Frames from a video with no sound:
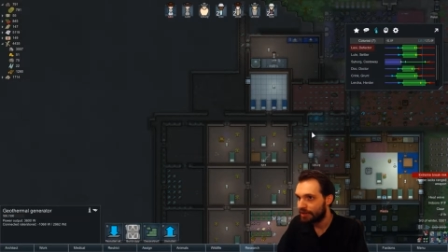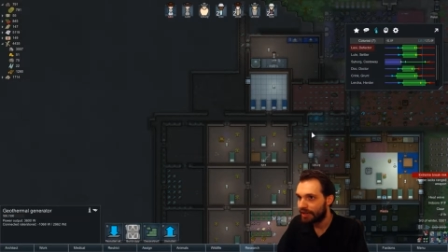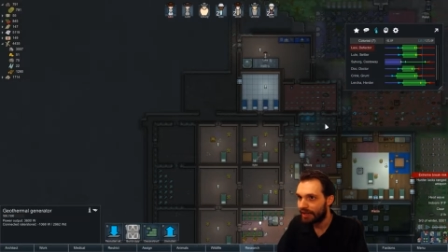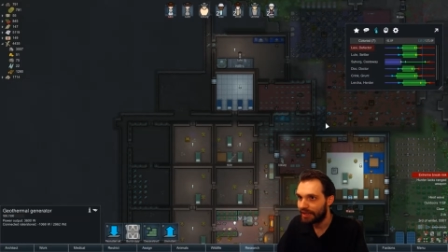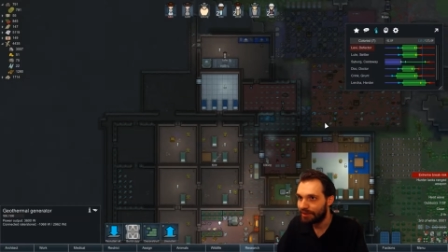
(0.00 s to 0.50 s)

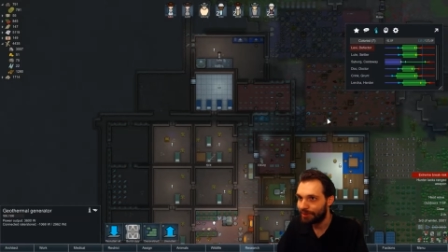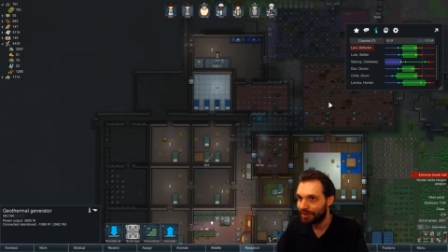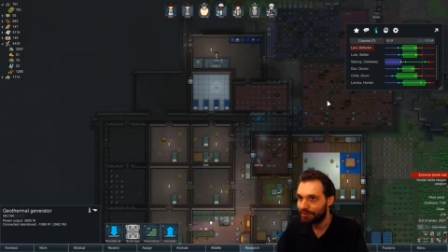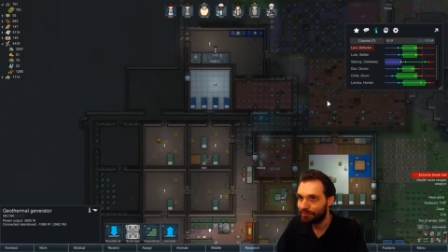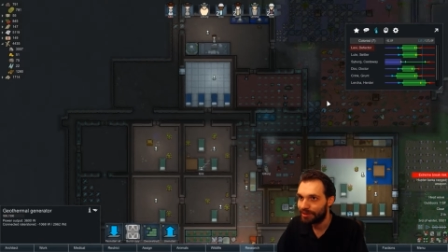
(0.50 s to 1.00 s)

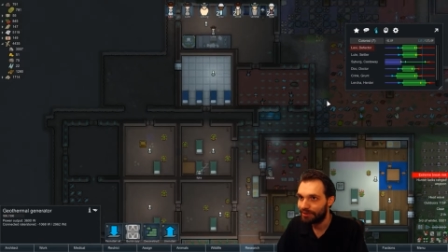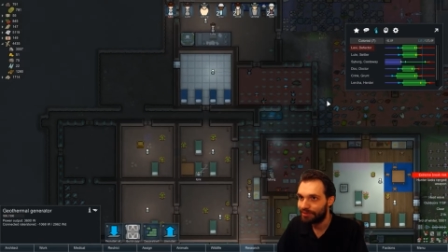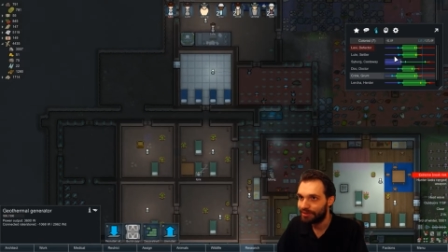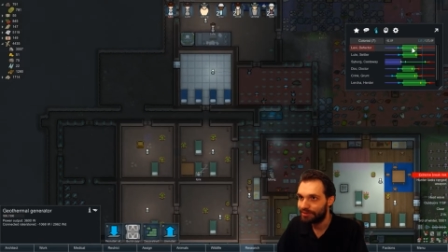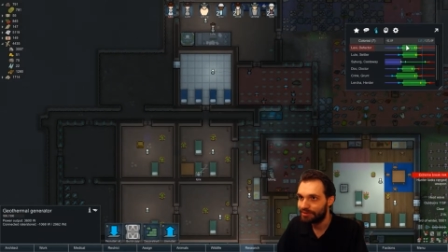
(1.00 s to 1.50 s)
Anyway, we have
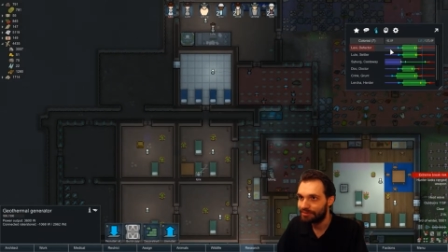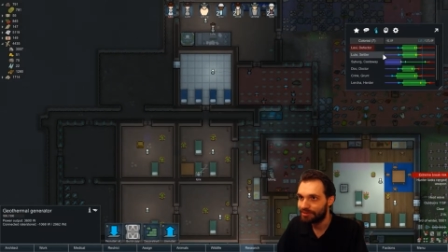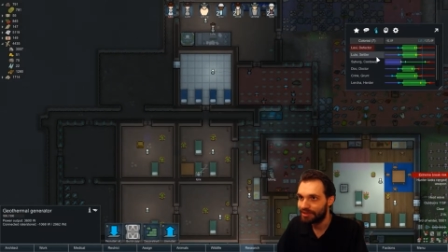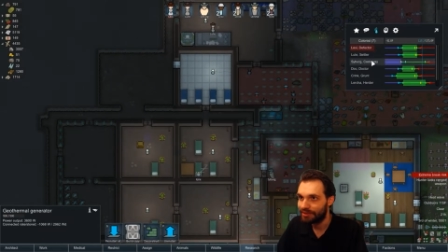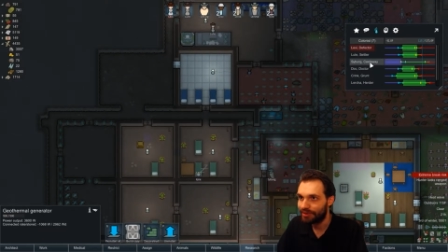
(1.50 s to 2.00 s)
to do some
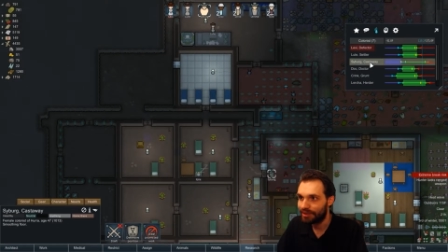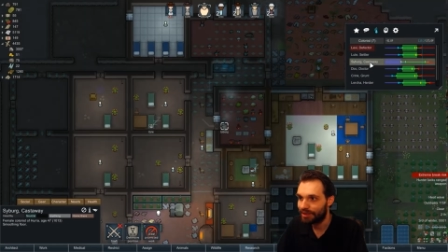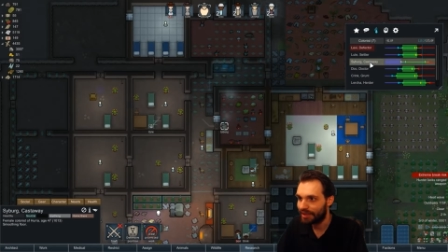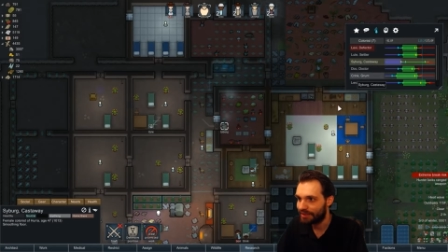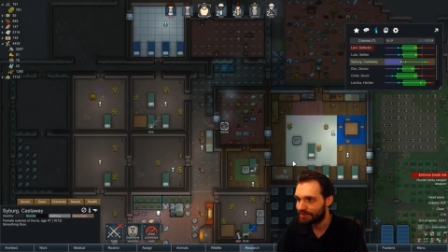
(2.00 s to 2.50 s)
stuff. Oh
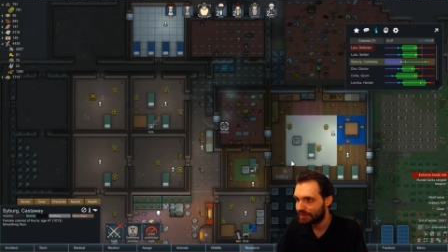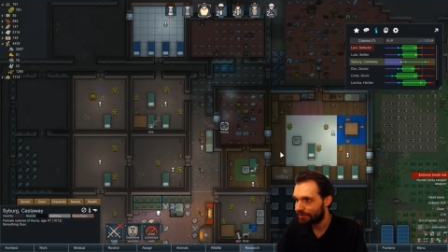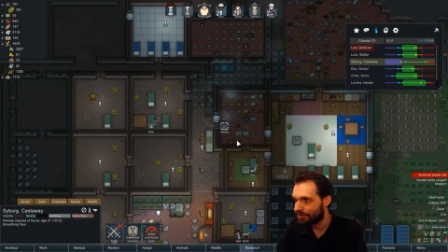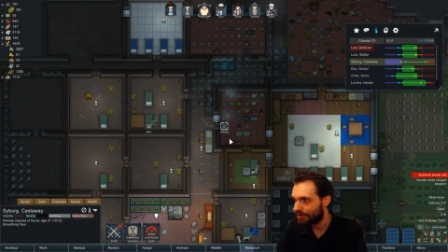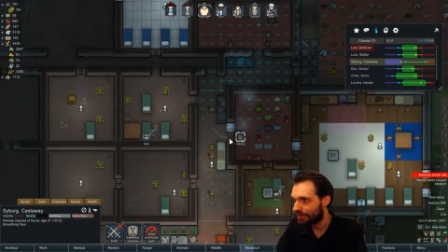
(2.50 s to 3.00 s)
yeah, and Cy
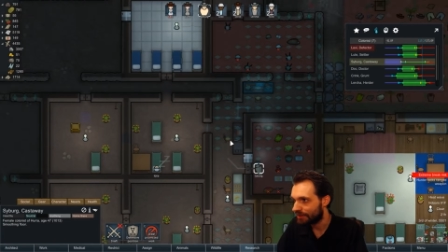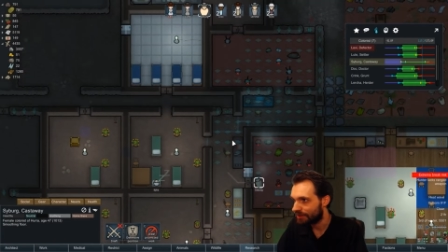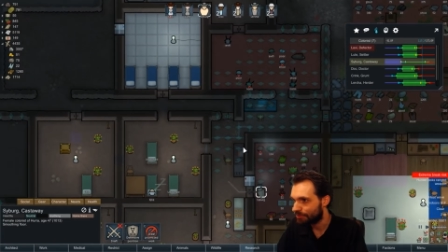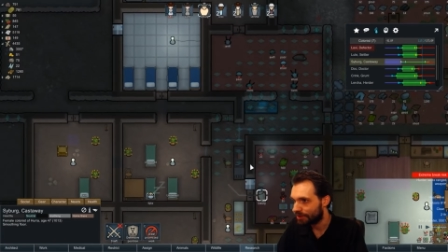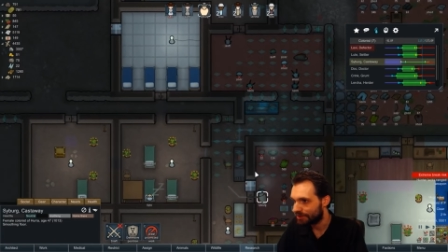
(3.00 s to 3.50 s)
good, I
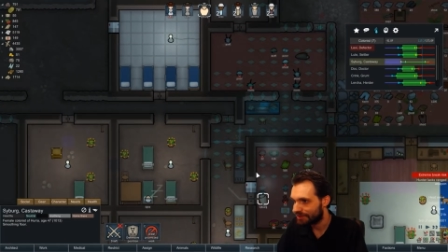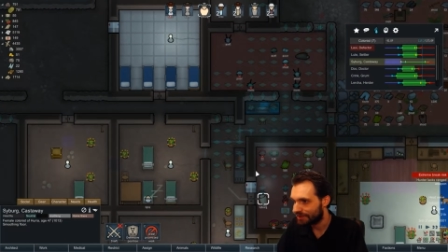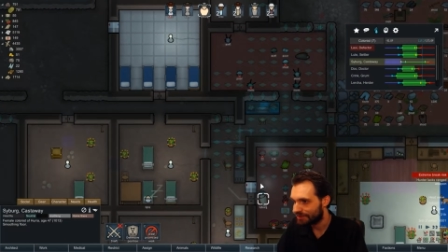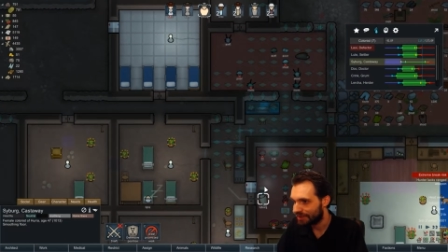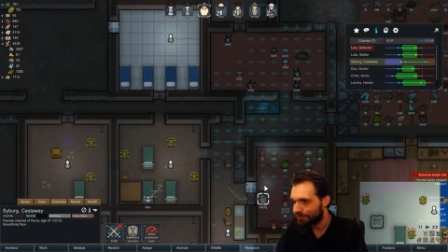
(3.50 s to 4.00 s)
did
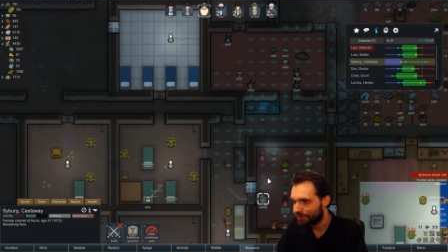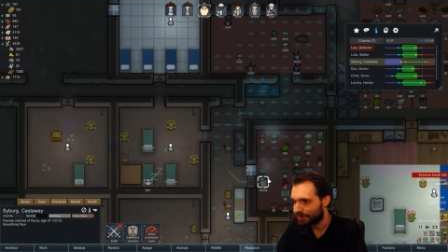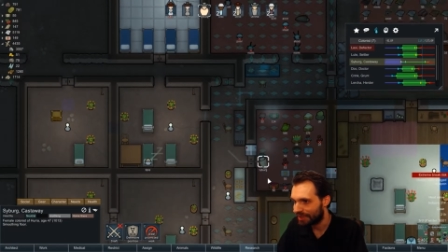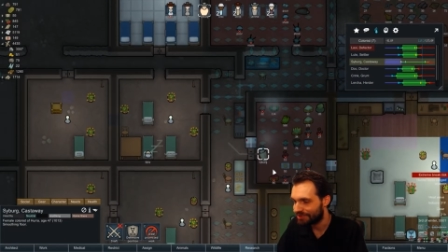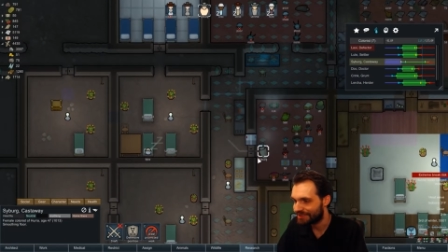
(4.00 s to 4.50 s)
prioritize
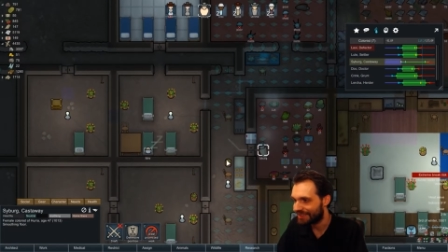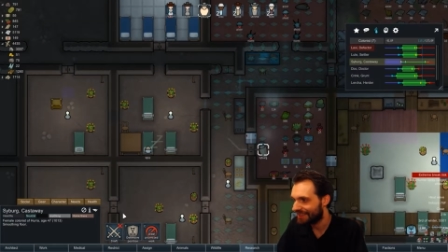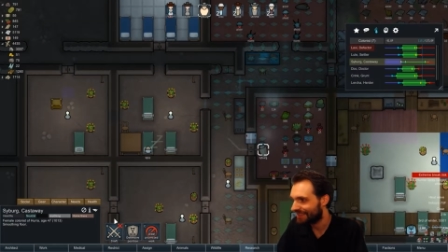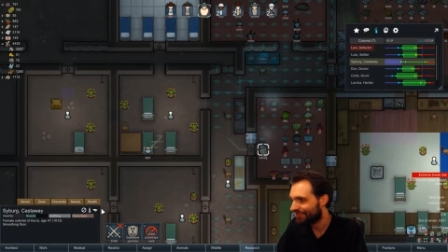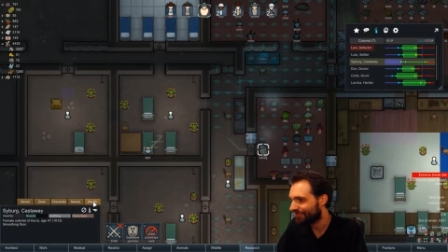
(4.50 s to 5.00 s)
Cyborg
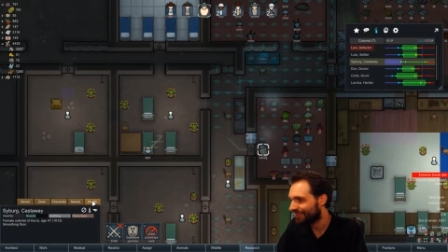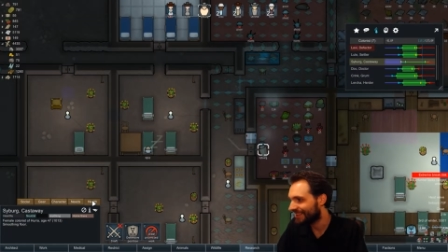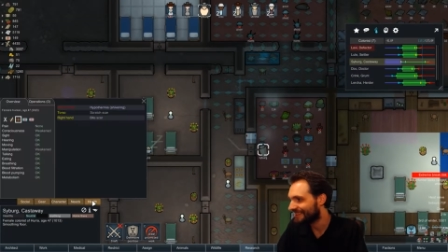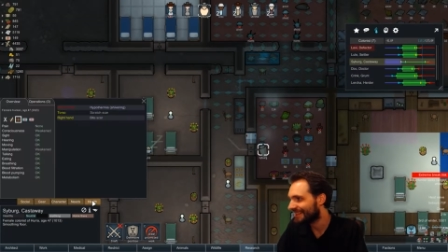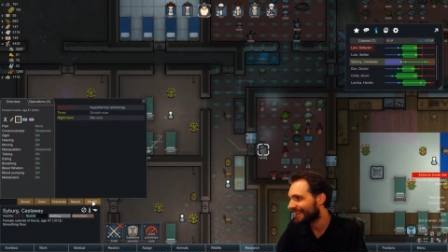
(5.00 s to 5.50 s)
outside of the
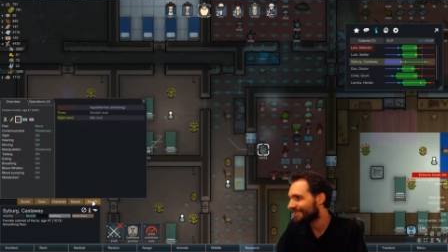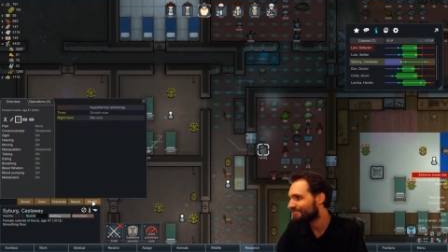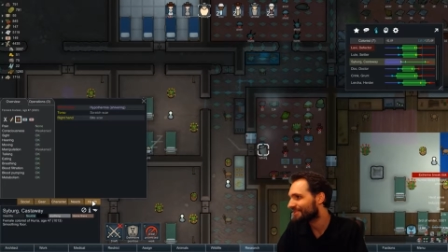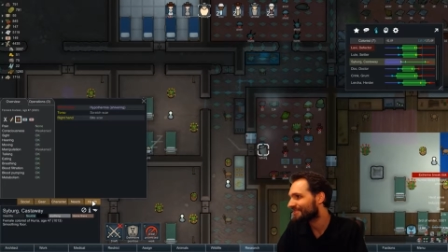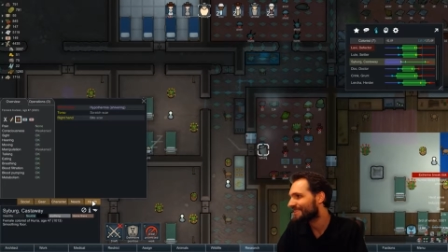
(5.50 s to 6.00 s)
fridge. I can't
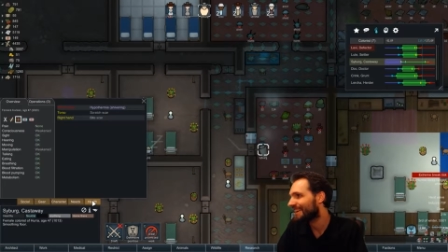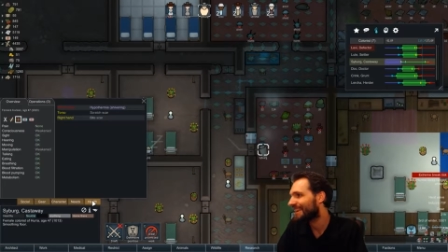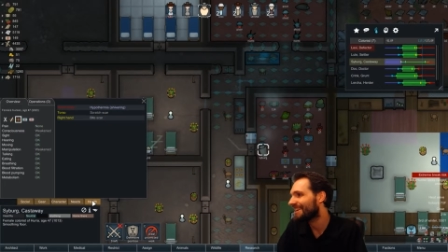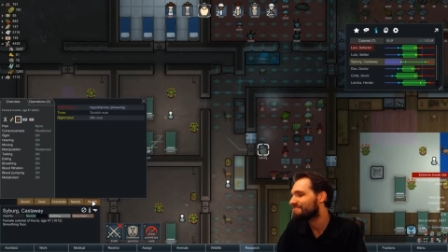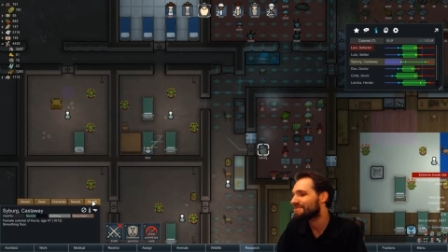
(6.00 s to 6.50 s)
believe she got
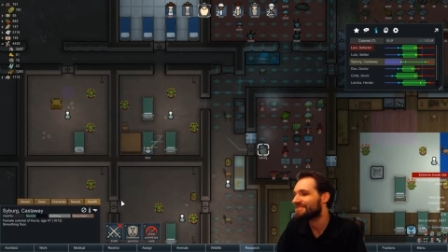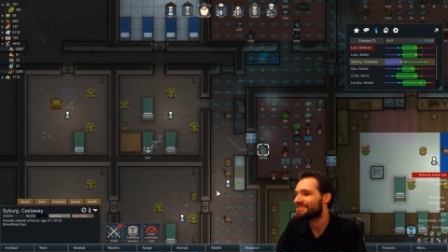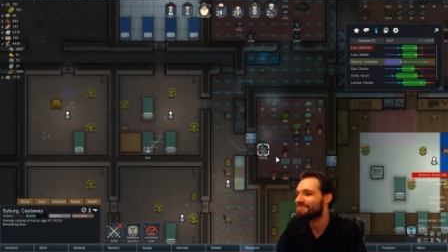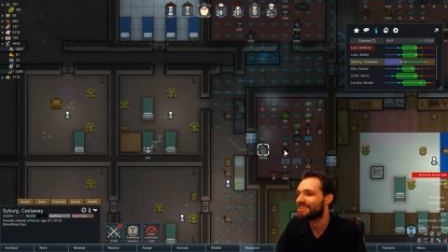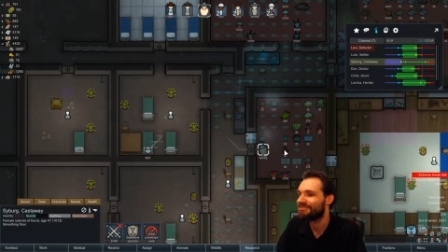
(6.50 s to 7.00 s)

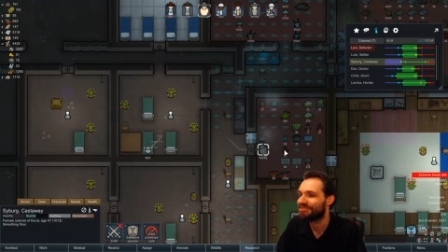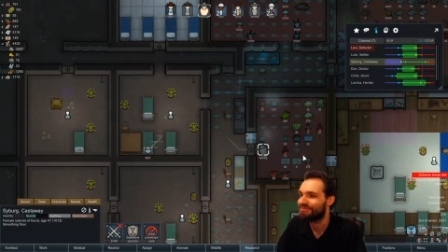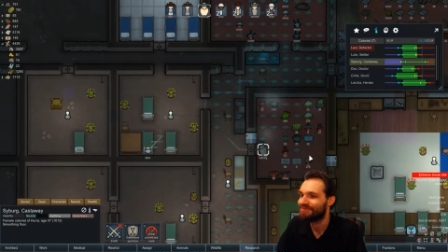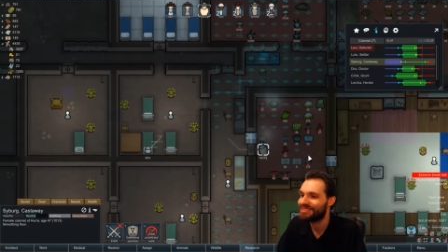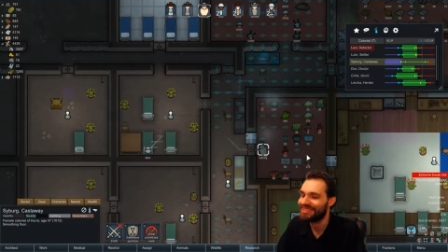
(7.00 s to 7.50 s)
hypothermia
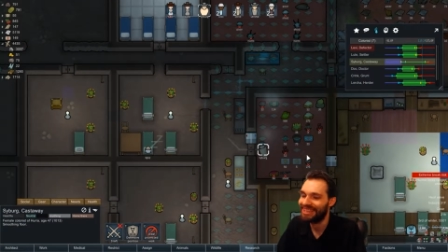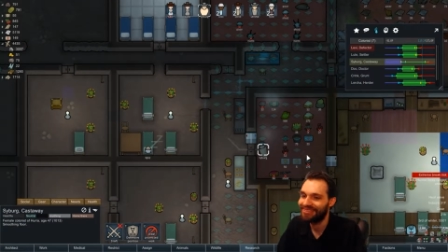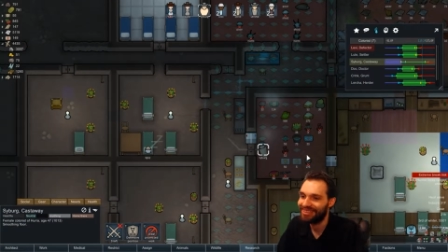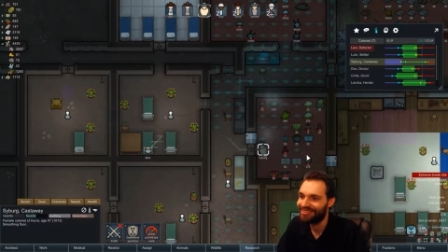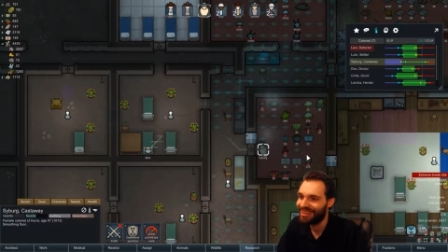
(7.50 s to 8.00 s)
from
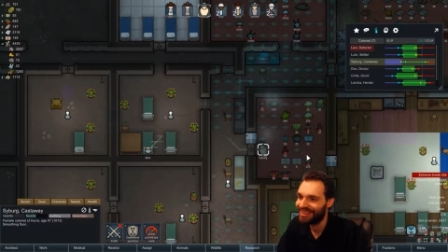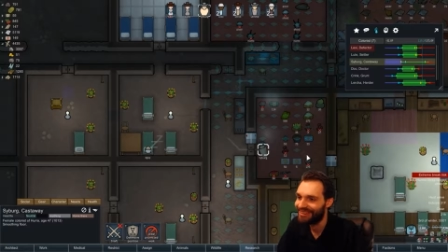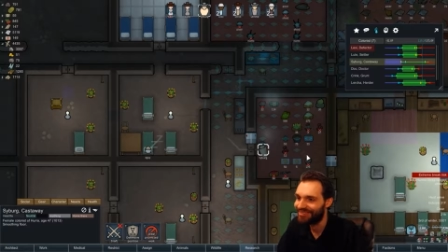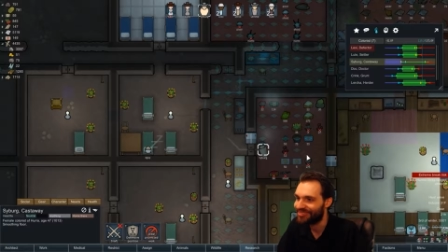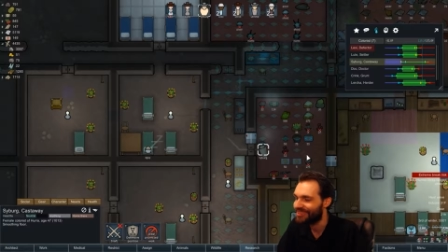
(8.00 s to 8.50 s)
slaving away in
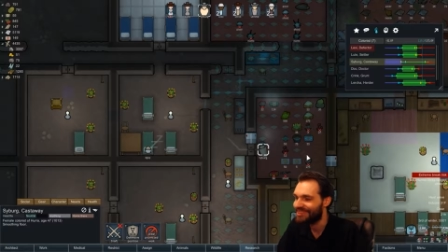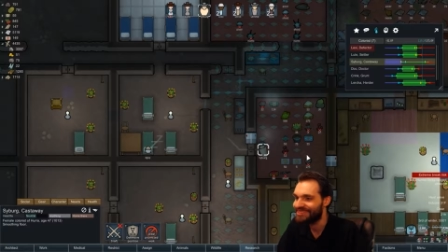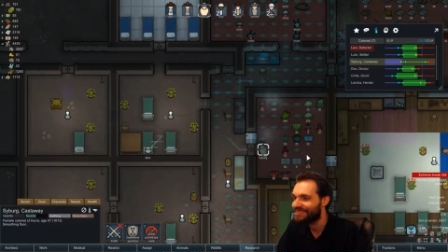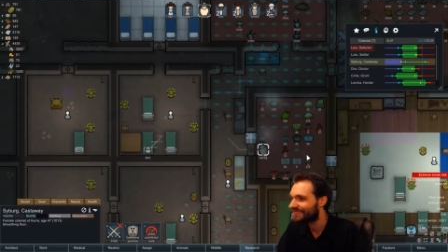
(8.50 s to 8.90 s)
the fridge.